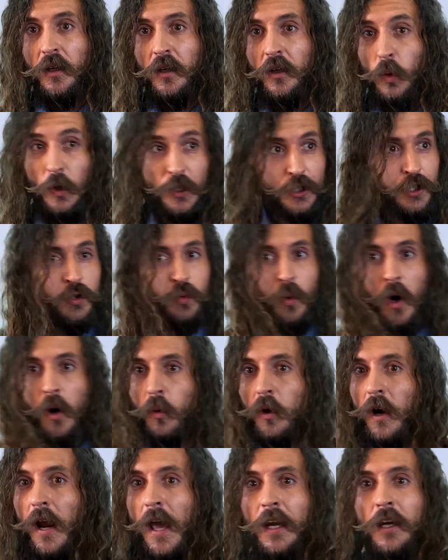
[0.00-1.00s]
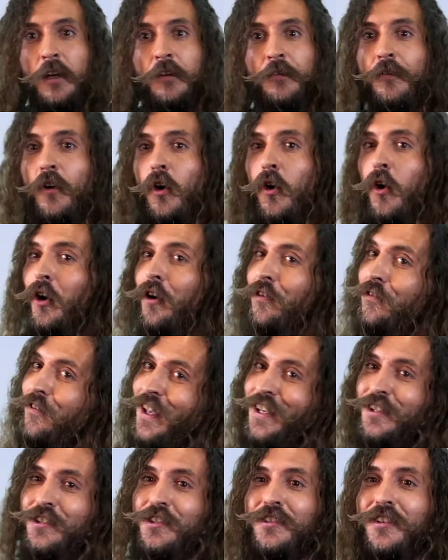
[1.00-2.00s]
which is what we're headed for,
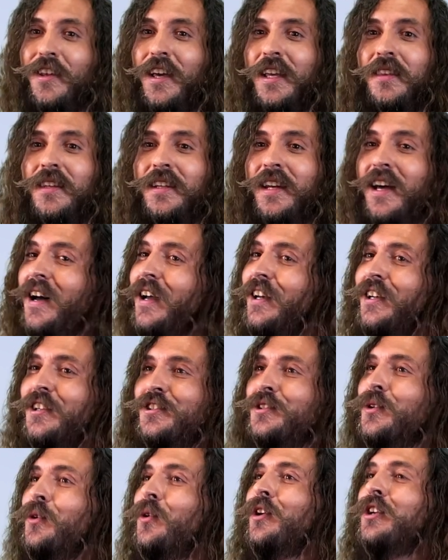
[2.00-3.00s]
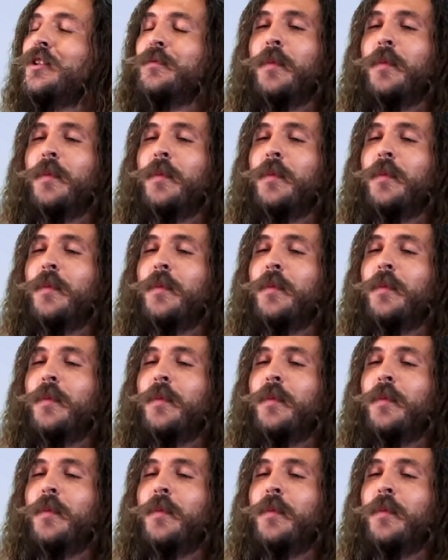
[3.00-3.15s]
fate just like the dinosaurs.